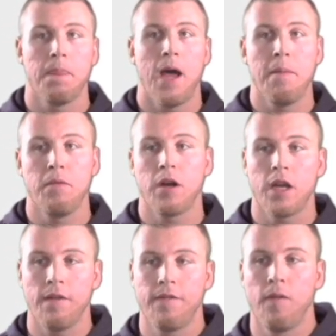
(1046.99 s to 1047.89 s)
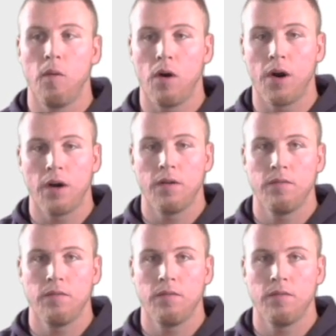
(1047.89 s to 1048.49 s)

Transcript: I'm looking for,